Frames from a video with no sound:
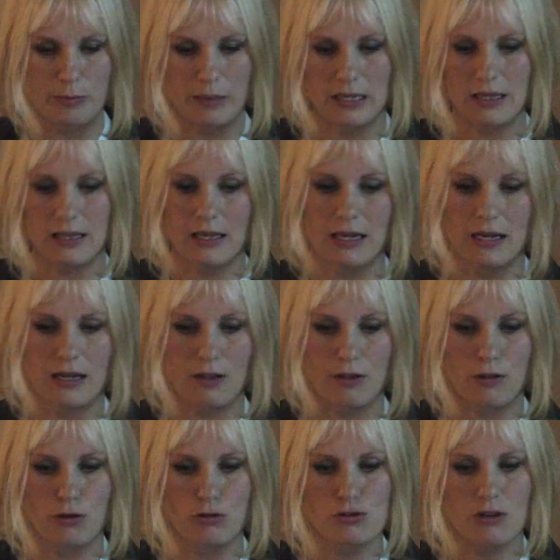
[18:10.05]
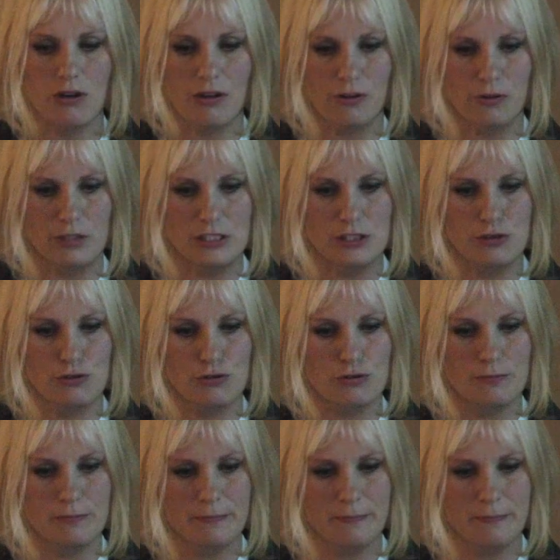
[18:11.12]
But those are the issues.